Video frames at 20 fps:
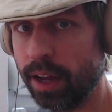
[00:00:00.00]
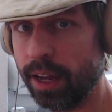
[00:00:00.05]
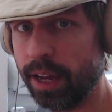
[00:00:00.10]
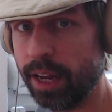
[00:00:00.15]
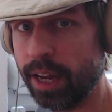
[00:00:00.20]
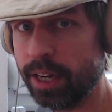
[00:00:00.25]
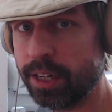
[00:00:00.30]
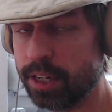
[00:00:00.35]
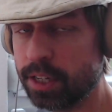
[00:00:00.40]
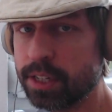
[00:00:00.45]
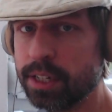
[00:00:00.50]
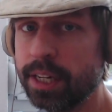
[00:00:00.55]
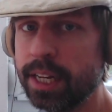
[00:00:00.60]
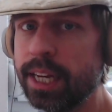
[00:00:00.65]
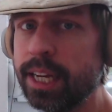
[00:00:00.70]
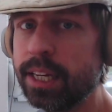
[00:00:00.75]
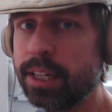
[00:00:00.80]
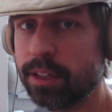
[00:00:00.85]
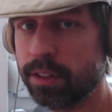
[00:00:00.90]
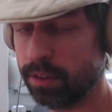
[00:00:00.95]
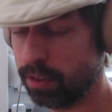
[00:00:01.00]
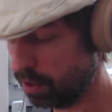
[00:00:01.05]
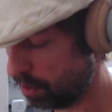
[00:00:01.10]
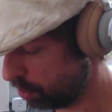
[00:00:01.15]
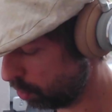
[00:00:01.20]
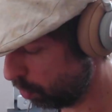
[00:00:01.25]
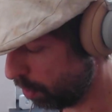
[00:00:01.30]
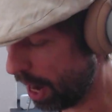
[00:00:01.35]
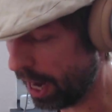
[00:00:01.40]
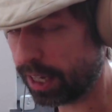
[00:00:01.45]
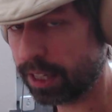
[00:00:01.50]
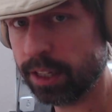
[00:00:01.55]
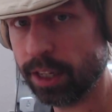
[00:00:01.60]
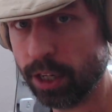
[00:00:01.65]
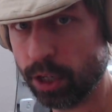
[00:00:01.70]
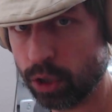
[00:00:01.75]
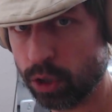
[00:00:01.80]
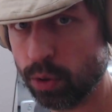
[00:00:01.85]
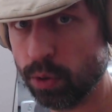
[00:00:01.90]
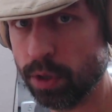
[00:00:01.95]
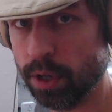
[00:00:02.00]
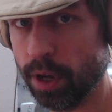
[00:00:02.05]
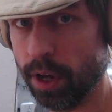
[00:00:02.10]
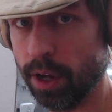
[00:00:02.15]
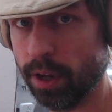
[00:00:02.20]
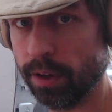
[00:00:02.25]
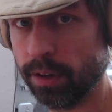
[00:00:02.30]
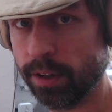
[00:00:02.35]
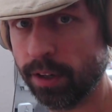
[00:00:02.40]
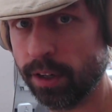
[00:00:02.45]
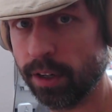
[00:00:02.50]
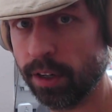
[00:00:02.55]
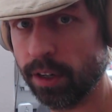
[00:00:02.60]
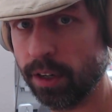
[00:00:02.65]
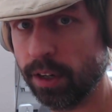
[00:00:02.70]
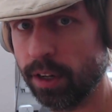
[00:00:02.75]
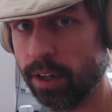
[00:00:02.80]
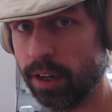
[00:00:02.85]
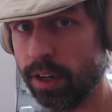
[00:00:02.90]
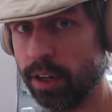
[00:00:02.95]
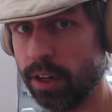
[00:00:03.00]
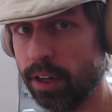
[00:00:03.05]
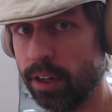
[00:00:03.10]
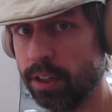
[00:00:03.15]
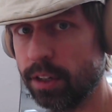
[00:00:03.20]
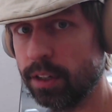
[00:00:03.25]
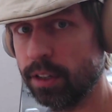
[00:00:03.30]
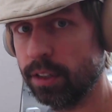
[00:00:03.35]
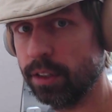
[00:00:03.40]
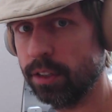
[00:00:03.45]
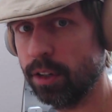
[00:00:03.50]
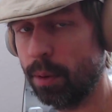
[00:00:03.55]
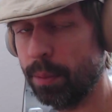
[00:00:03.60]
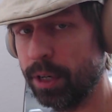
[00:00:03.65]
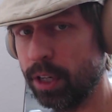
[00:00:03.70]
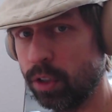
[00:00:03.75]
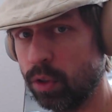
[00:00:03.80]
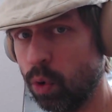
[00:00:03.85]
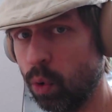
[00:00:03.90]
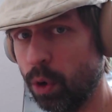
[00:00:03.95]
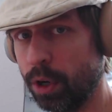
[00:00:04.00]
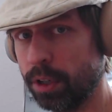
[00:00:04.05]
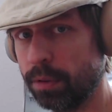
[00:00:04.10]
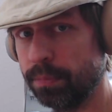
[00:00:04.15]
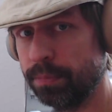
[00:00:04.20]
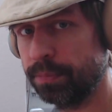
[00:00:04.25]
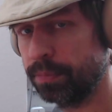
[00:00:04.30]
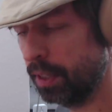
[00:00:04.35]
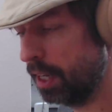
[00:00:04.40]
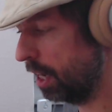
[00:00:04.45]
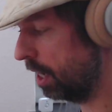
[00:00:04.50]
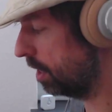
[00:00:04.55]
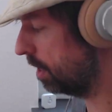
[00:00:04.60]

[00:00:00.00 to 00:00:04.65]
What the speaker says: it doesn't lead directly to the dominant chord. It